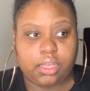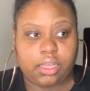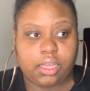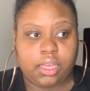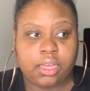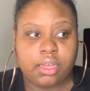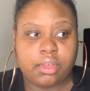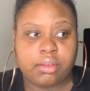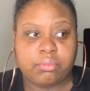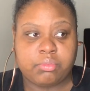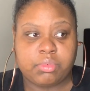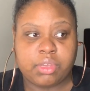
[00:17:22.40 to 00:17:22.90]

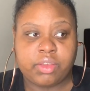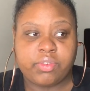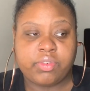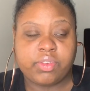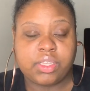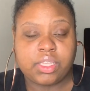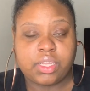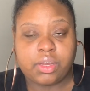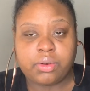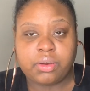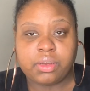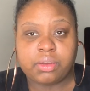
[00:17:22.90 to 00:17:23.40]
Um,
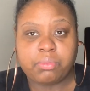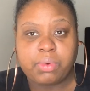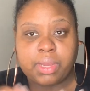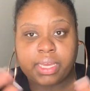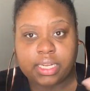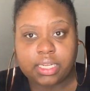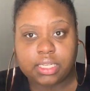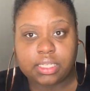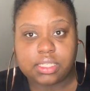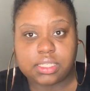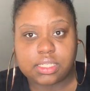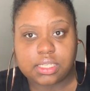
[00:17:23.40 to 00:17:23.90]
even though it
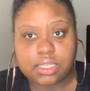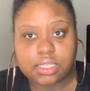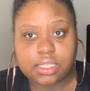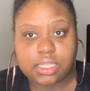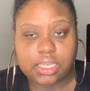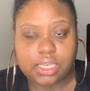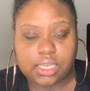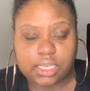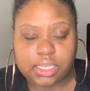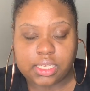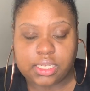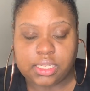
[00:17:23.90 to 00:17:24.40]
waited to
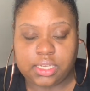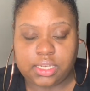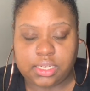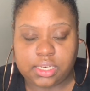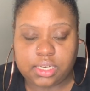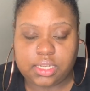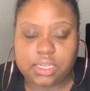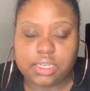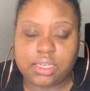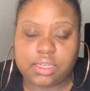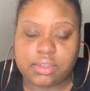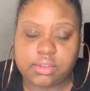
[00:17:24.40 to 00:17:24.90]
the
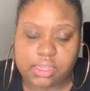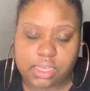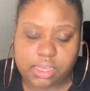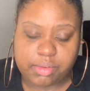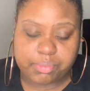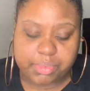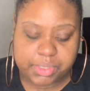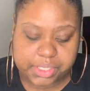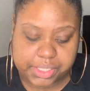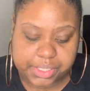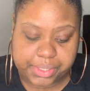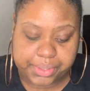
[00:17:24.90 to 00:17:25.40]
end of the
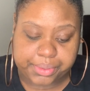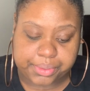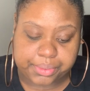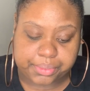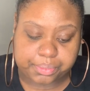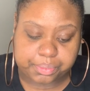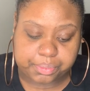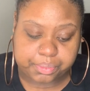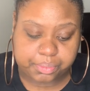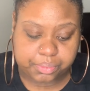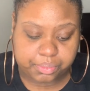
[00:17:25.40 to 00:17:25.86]
episode